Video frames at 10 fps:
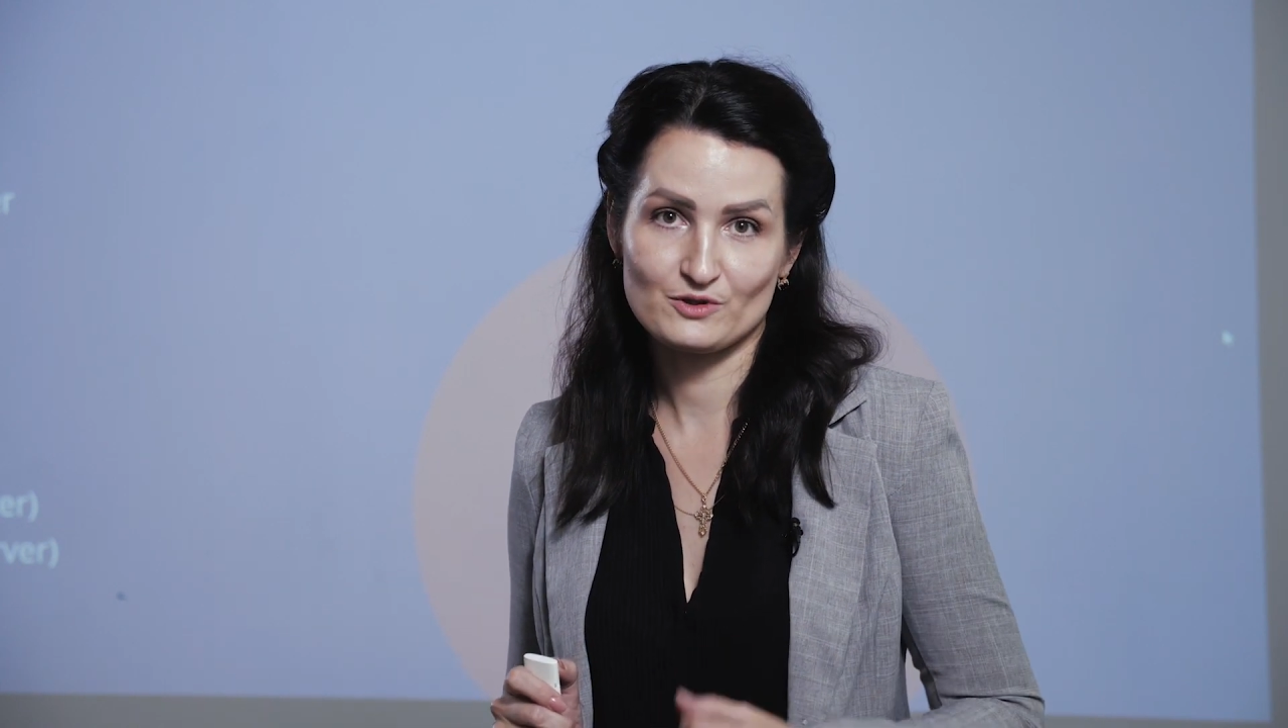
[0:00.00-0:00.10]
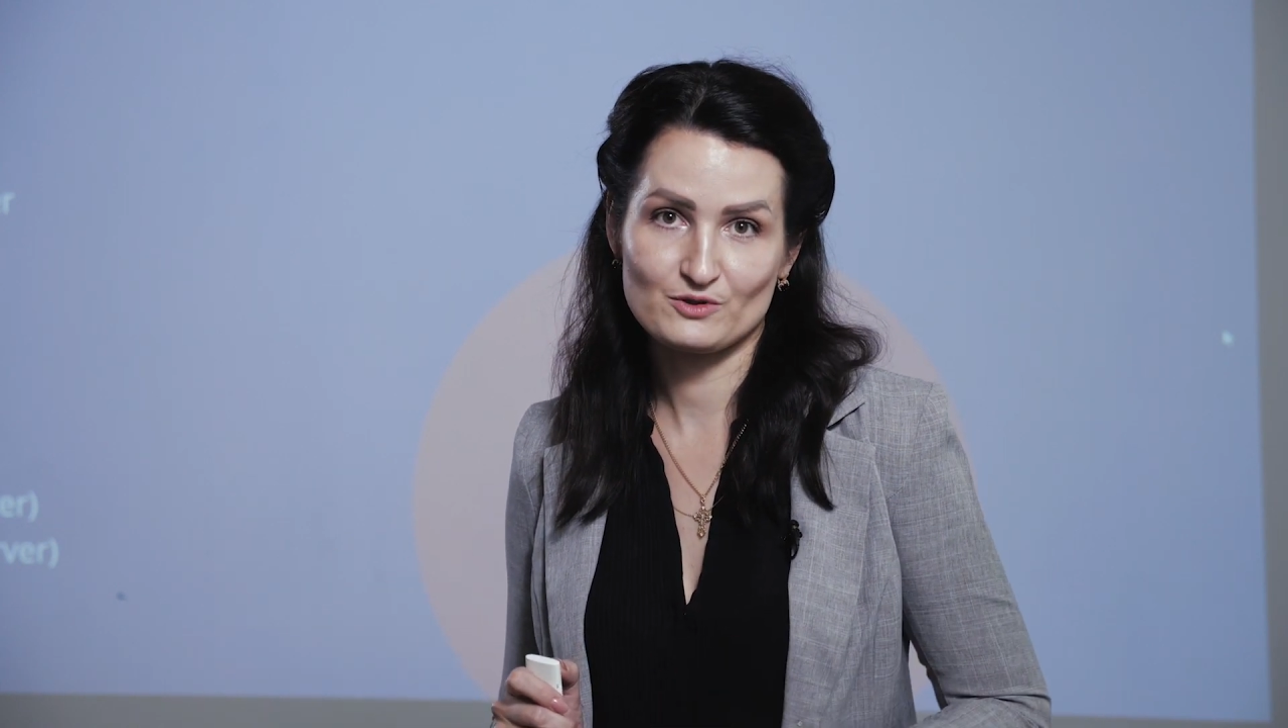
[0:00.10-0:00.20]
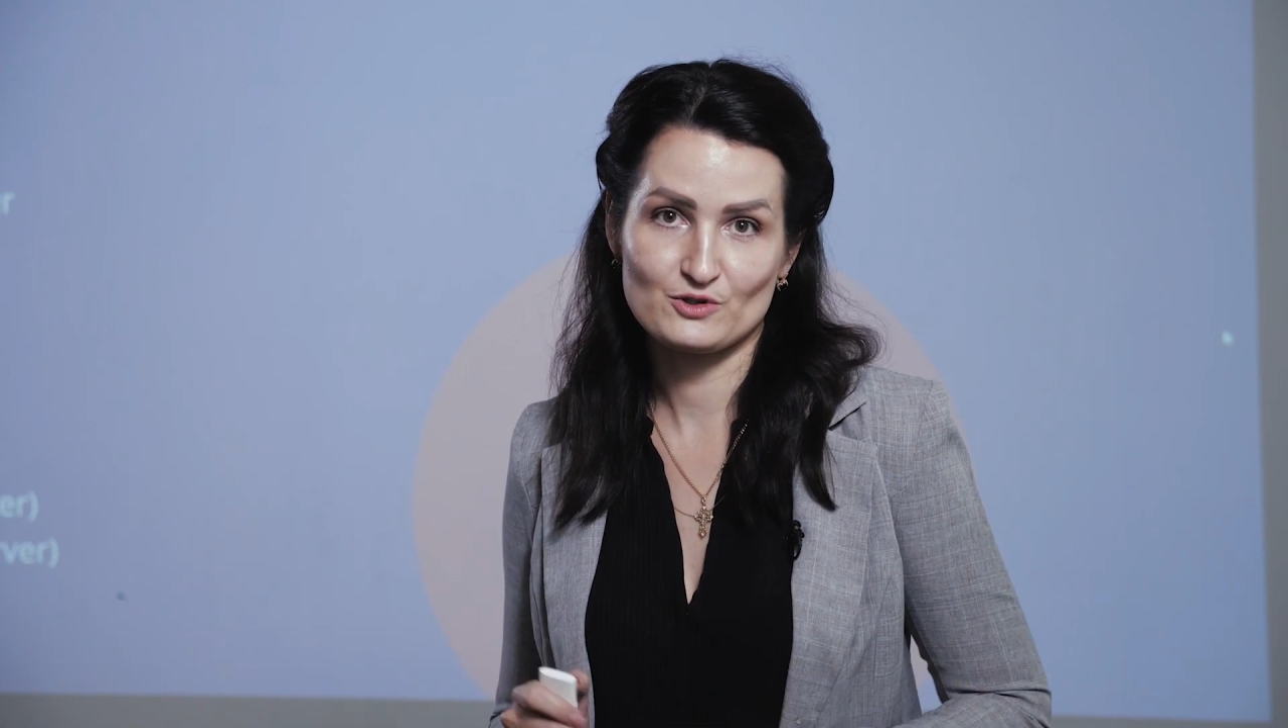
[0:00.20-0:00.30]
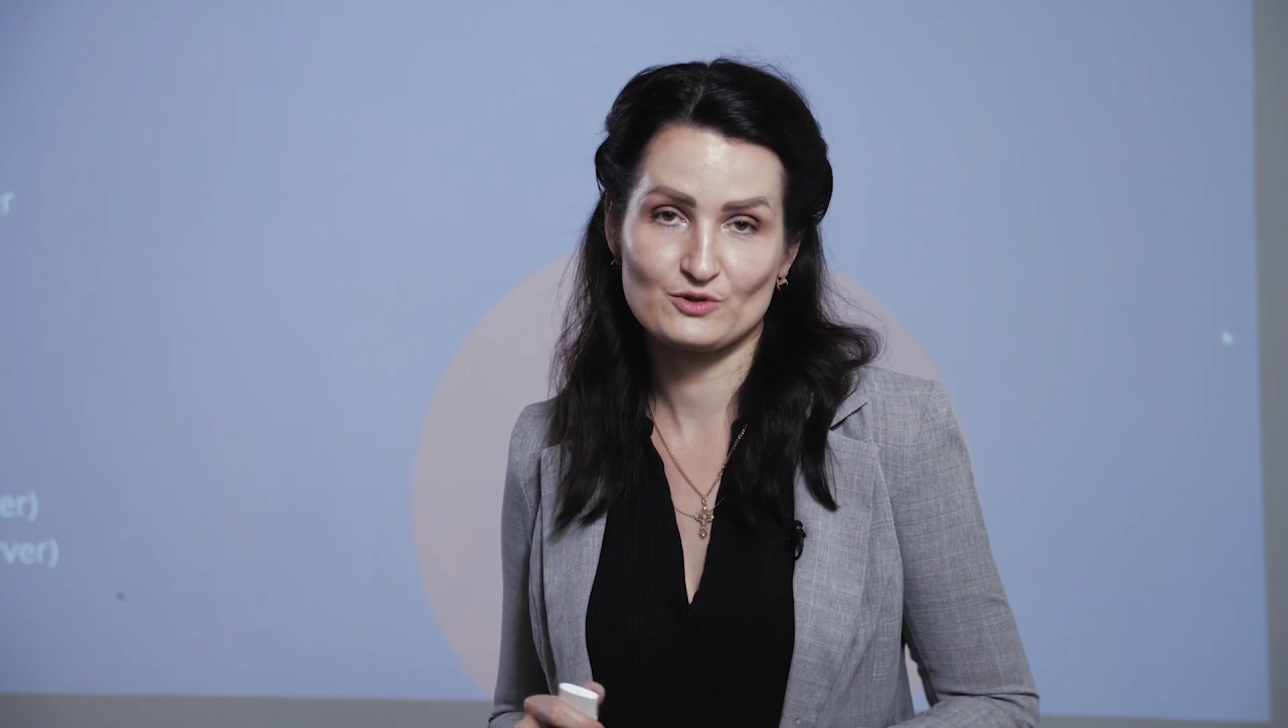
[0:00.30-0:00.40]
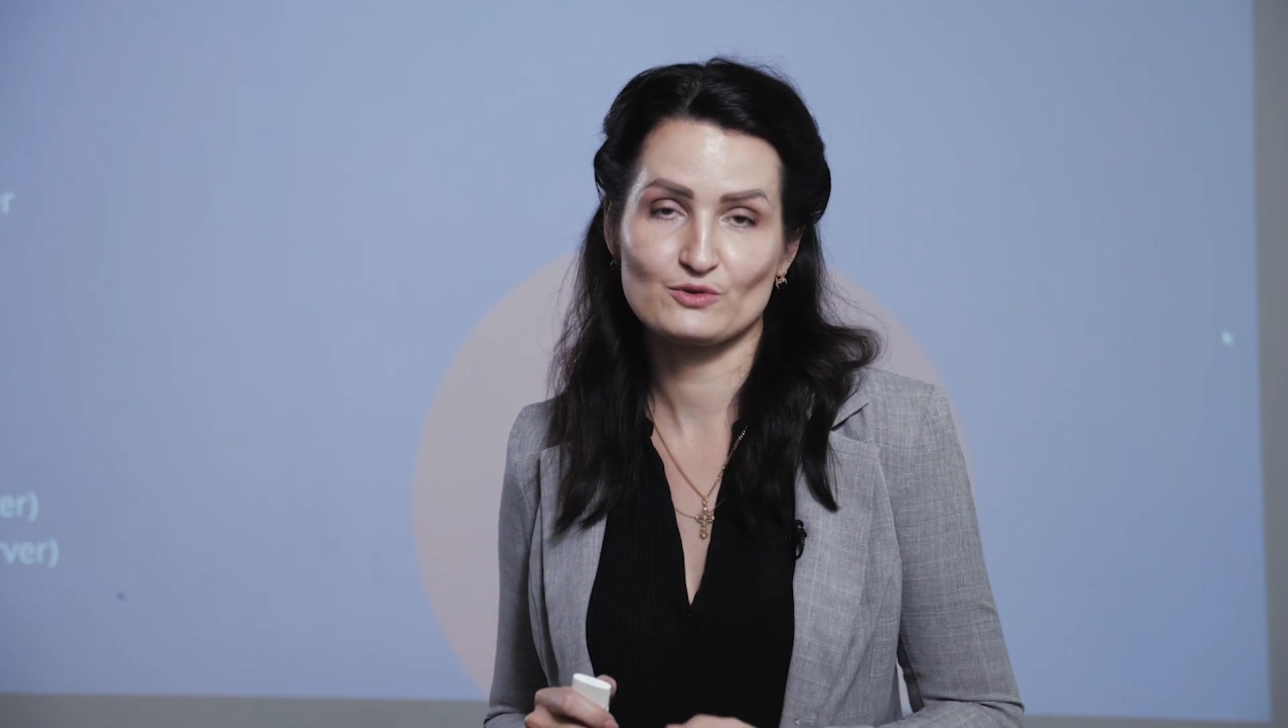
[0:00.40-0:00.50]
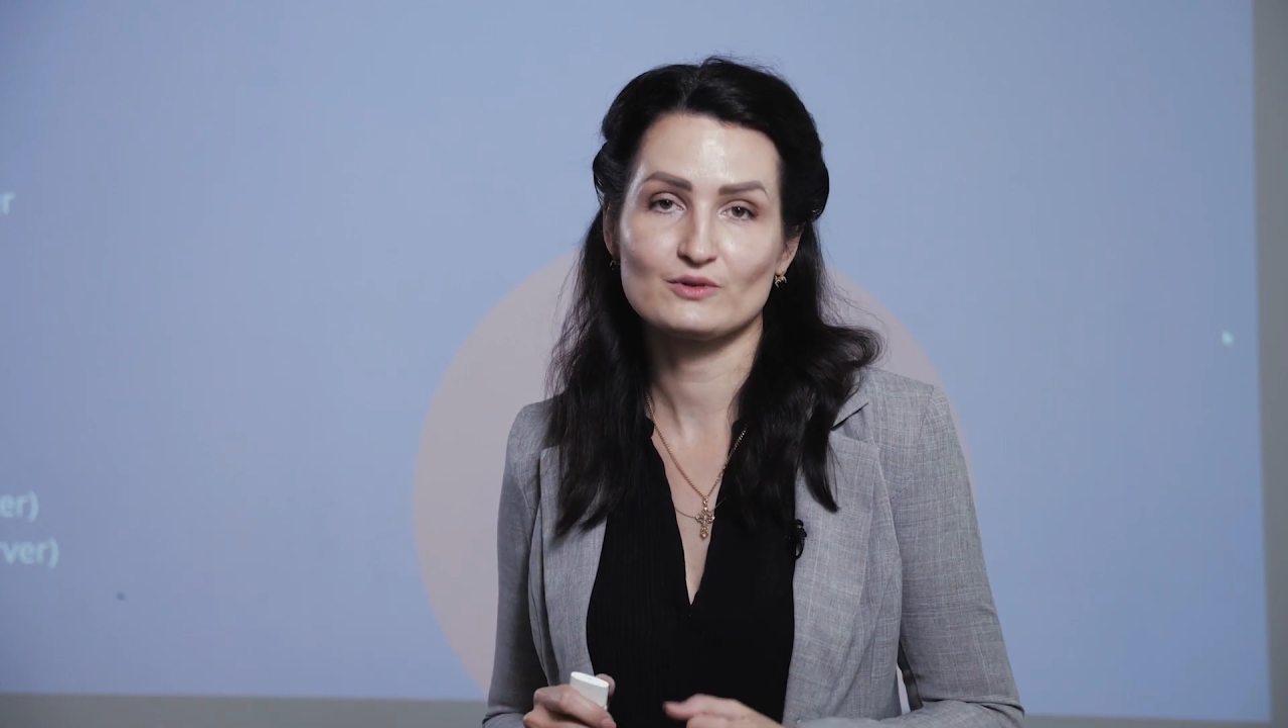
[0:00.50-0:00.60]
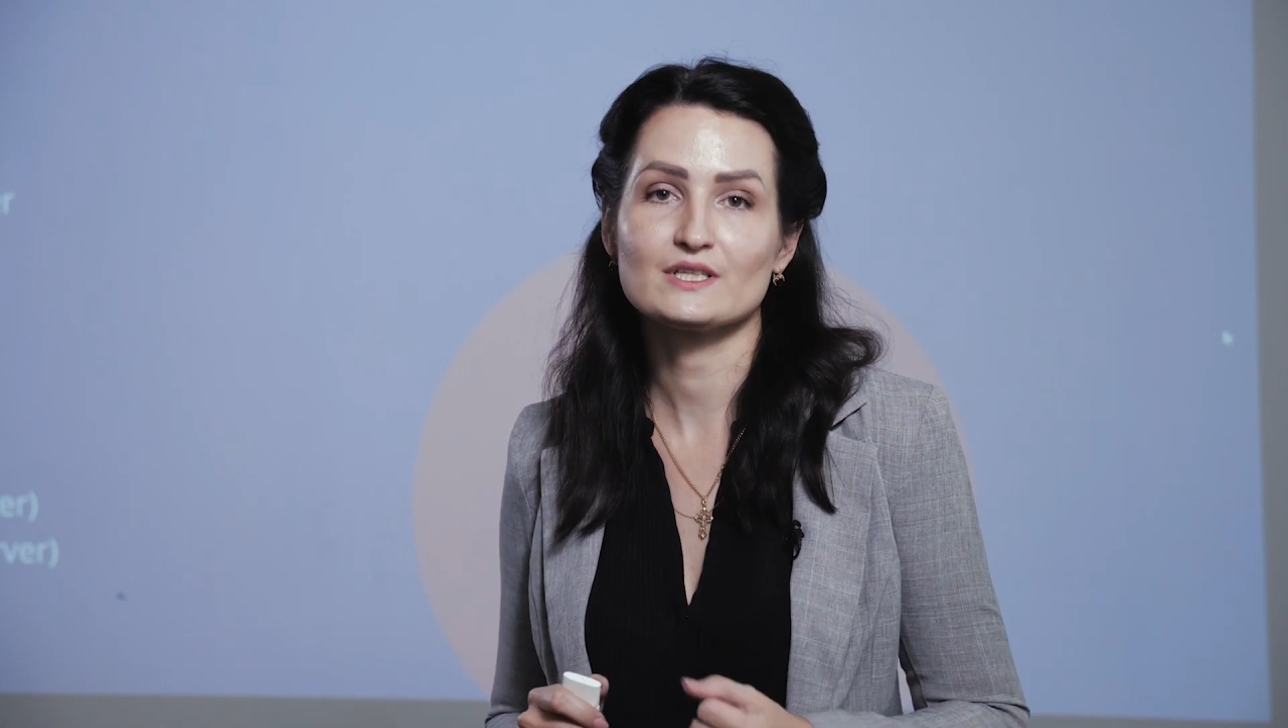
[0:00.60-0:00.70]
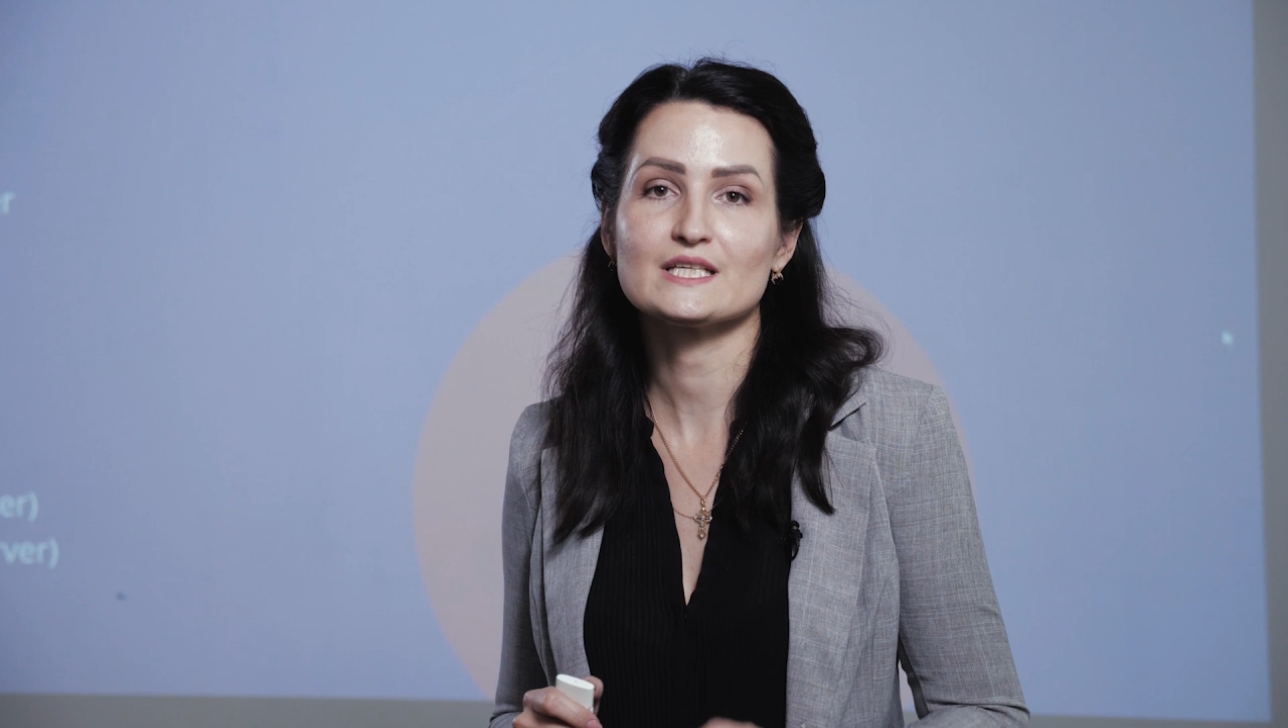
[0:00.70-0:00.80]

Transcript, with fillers: you to